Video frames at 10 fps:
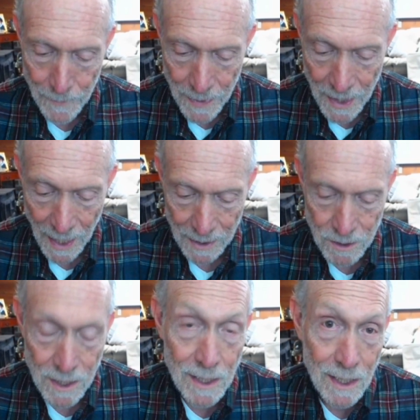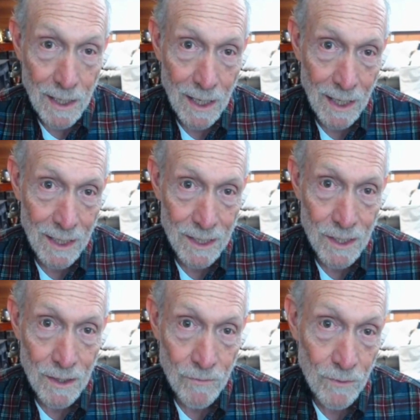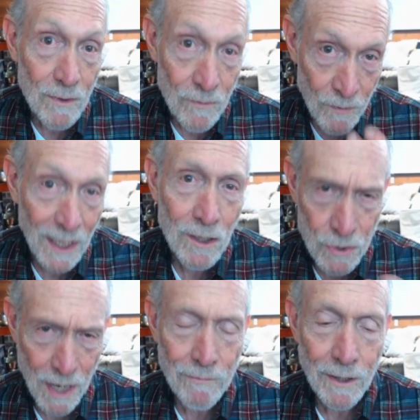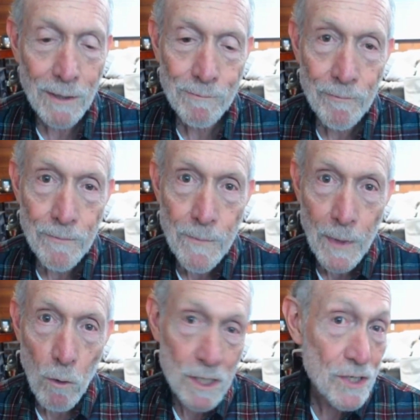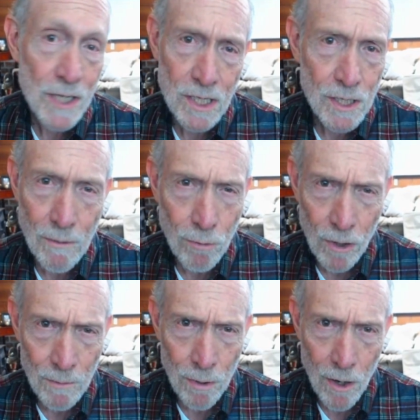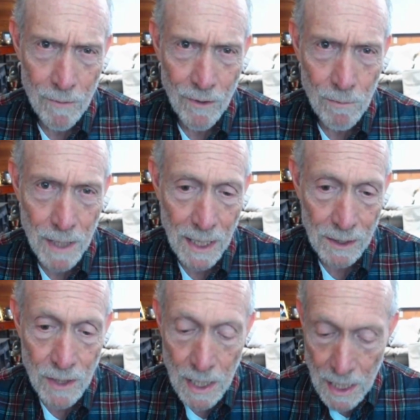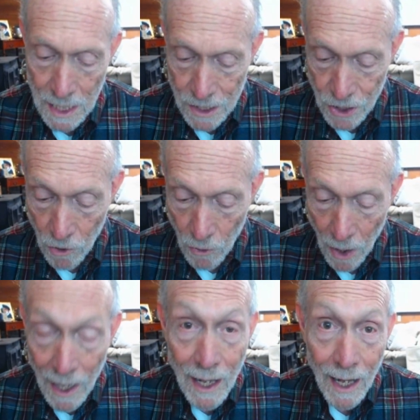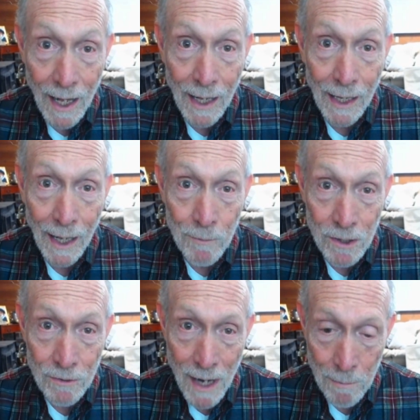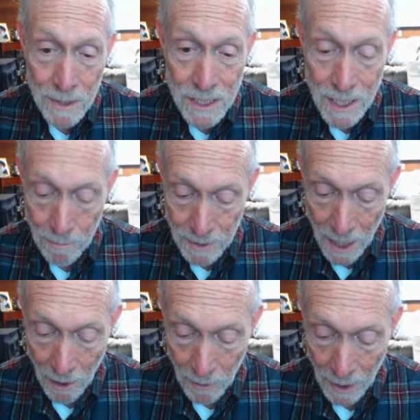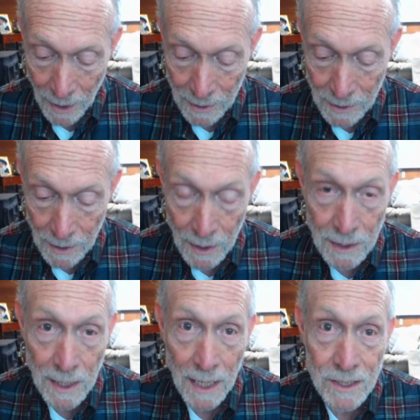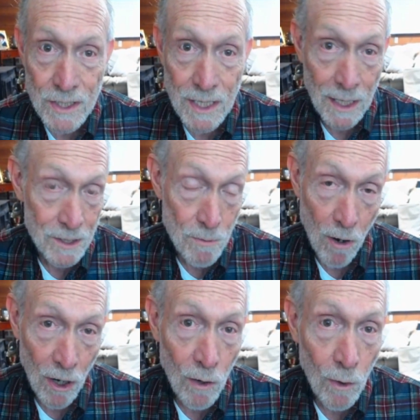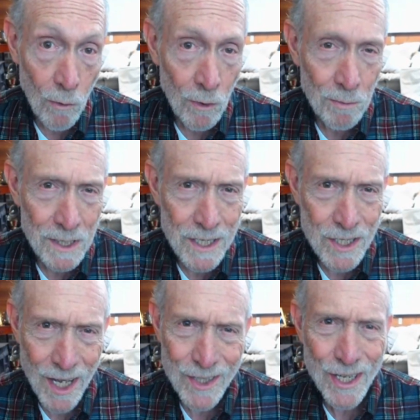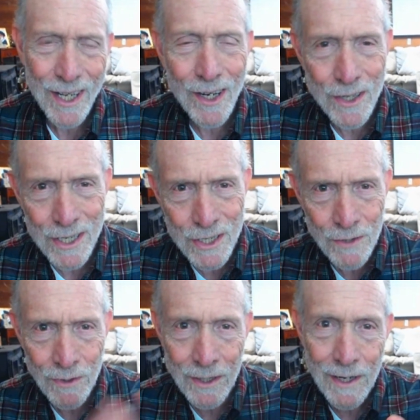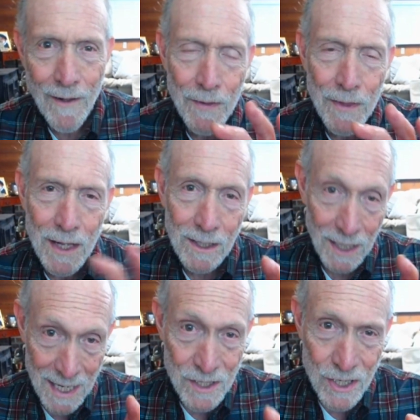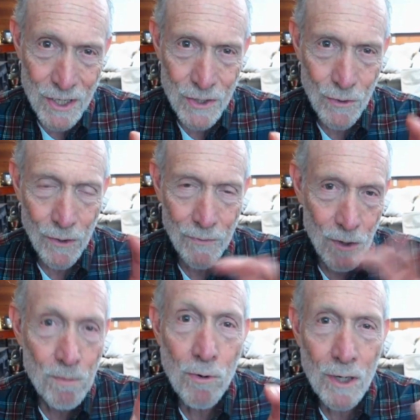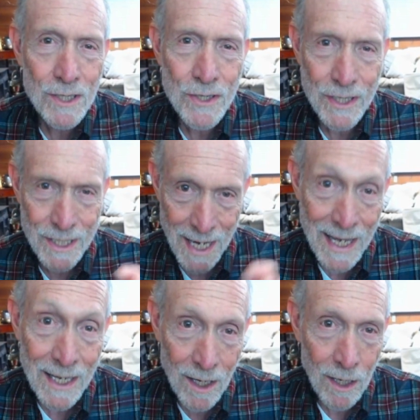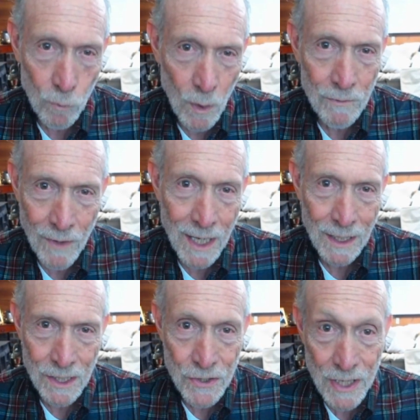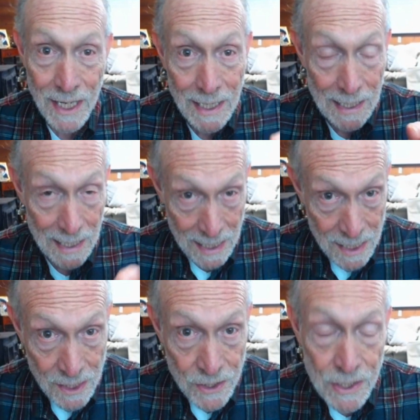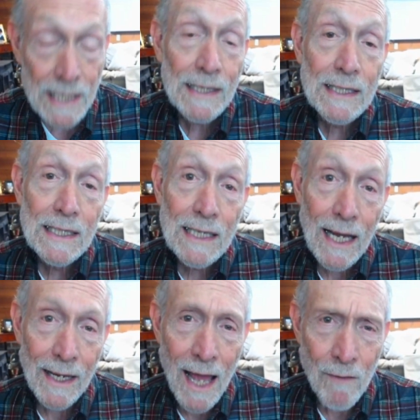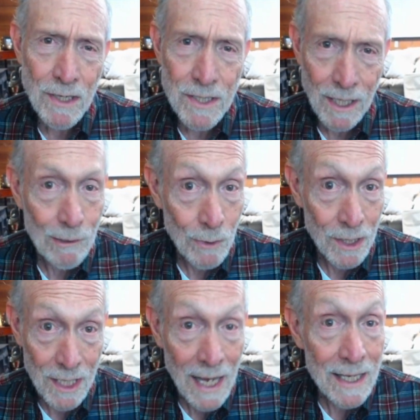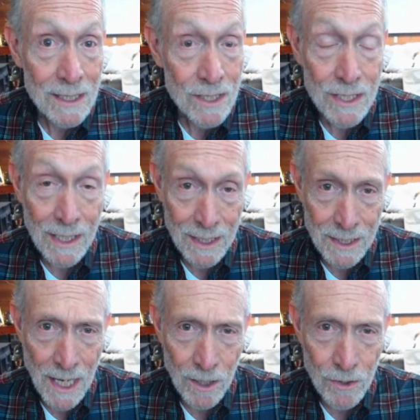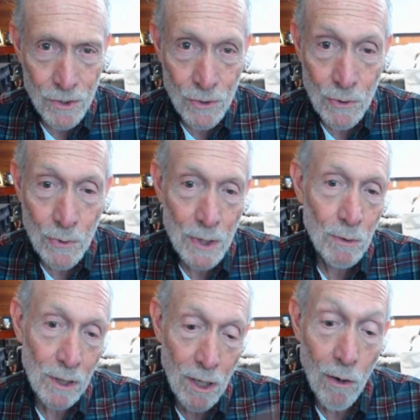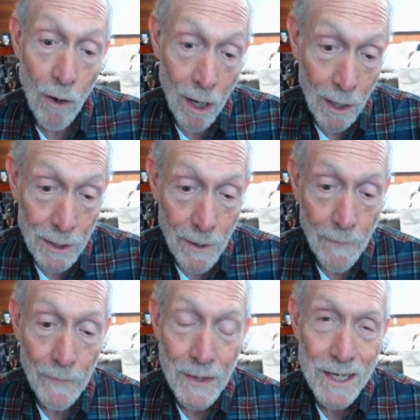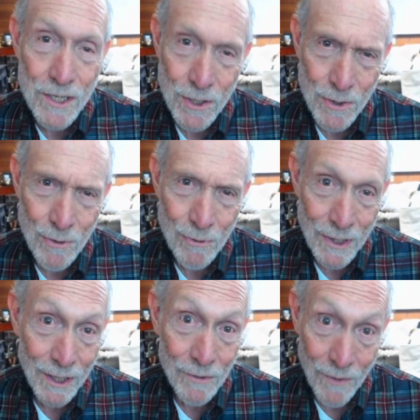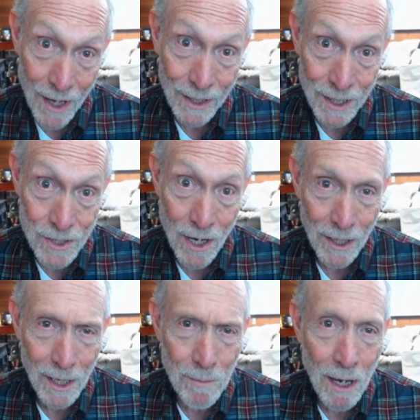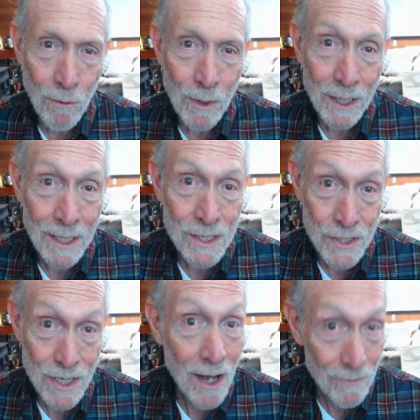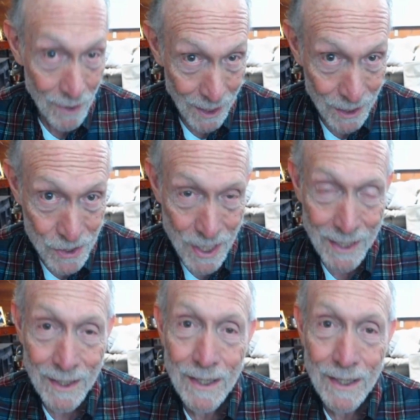that uh, f- fellow suffering which is such an important part of our being. So uh, I'm going to wrap this up now, and uh, the next uh, tomorrow, what we'll be discussing are these different lenses or viewpoints to take on what violence is. And having dealt with that a day or two, we will go on to really finally talking about what is nonviolence. And